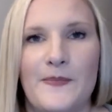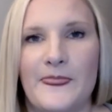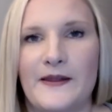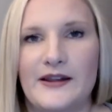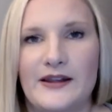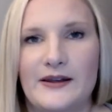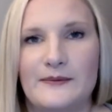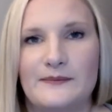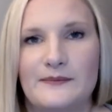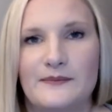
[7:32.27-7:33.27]

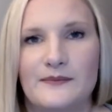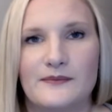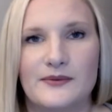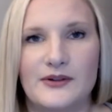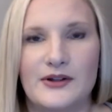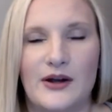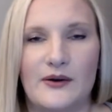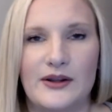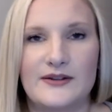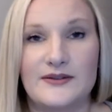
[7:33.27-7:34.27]

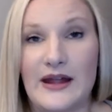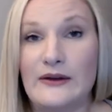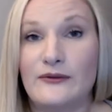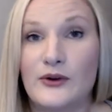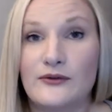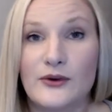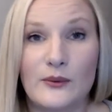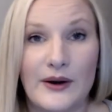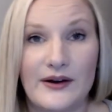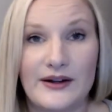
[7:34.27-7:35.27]
he's thankful for
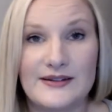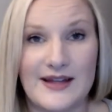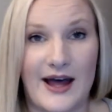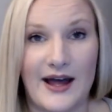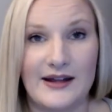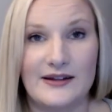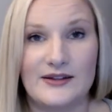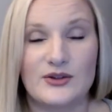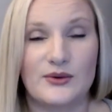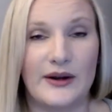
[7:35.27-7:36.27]
where he's at, and
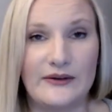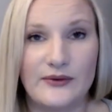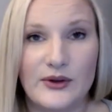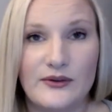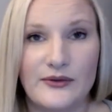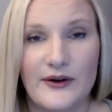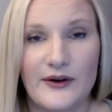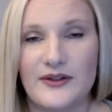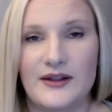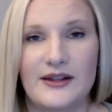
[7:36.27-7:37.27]
he's grateful for
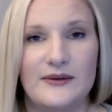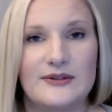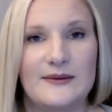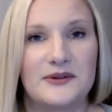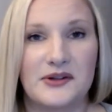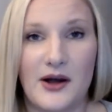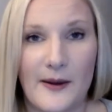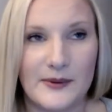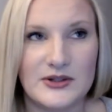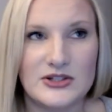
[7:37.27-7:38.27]
everything he was able to
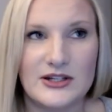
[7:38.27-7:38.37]
accomplish.